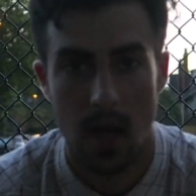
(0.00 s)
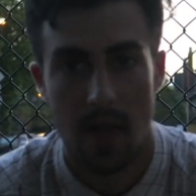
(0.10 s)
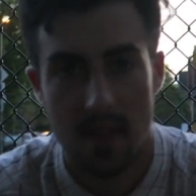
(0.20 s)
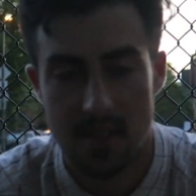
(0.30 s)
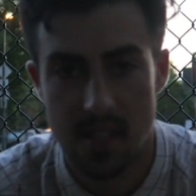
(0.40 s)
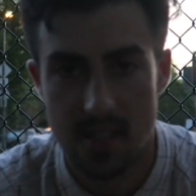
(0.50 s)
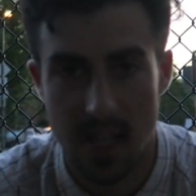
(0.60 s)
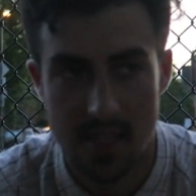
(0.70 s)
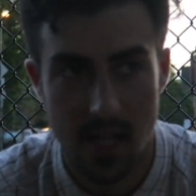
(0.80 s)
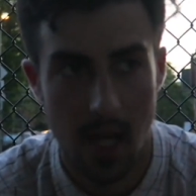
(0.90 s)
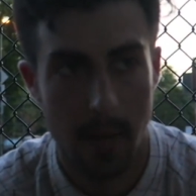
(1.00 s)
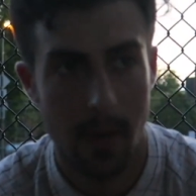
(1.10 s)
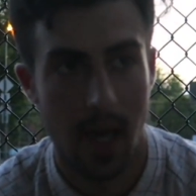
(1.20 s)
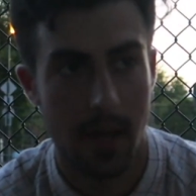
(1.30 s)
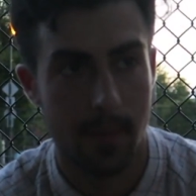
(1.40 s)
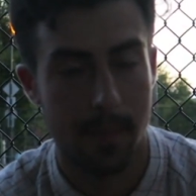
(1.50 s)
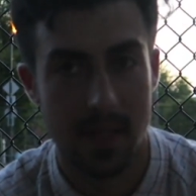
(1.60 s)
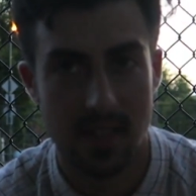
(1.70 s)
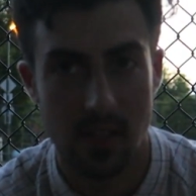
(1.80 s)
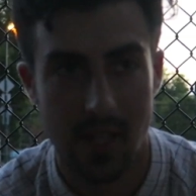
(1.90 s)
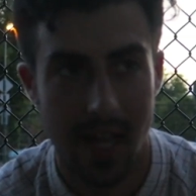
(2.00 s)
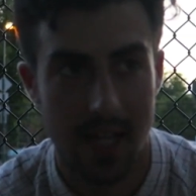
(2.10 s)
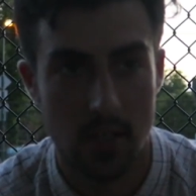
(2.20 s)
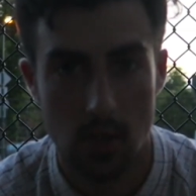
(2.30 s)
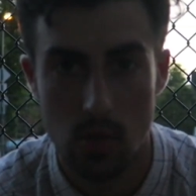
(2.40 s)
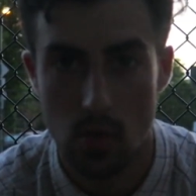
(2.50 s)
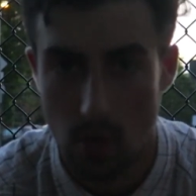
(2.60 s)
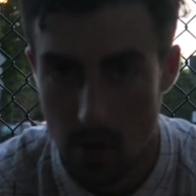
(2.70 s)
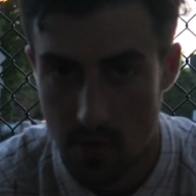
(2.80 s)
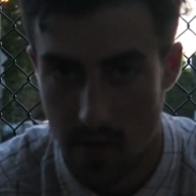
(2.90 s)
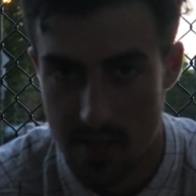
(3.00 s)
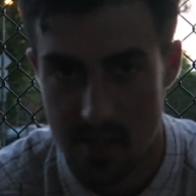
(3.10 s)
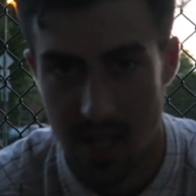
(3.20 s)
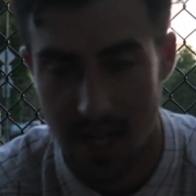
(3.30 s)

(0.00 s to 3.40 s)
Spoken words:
And then since that time, I basically had 2 close friends in the